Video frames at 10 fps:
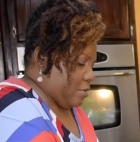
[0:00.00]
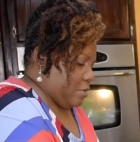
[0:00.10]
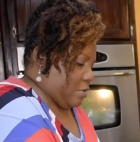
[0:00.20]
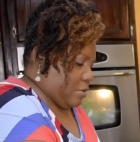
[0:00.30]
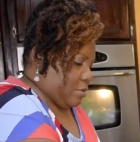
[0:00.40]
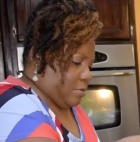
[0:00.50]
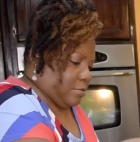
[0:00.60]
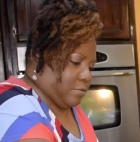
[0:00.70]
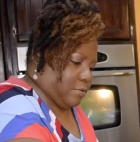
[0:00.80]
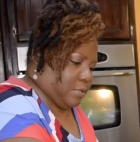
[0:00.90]

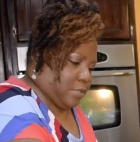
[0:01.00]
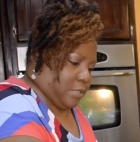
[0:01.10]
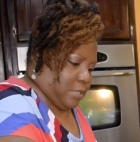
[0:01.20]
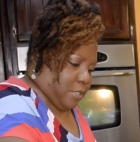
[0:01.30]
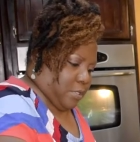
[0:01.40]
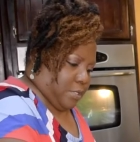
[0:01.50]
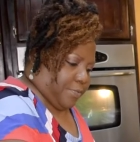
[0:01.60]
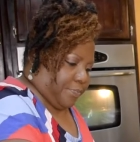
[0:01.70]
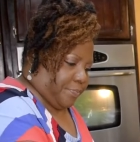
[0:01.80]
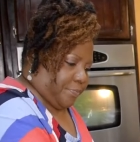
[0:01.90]

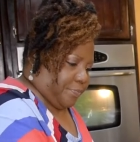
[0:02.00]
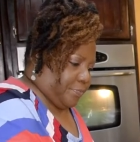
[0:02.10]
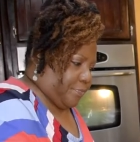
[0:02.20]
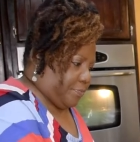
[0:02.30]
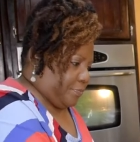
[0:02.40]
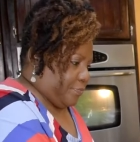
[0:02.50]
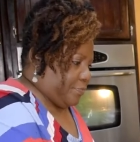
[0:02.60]
No one is speaking in this clip.